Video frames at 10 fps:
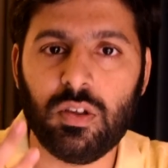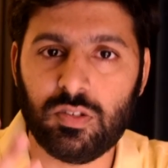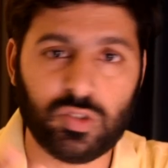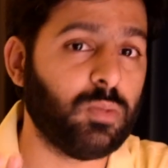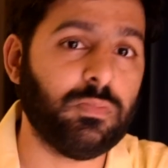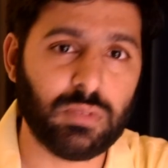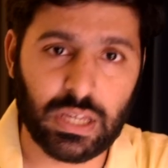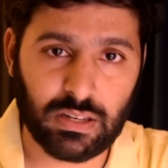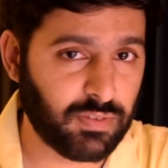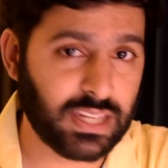So
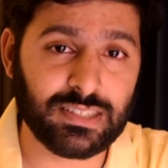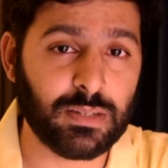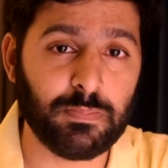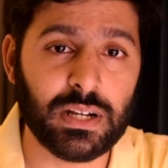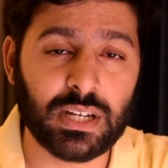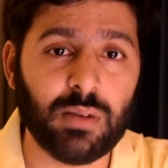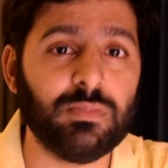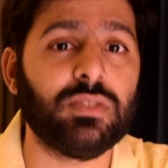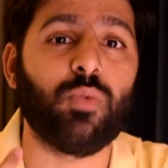in very simple terms,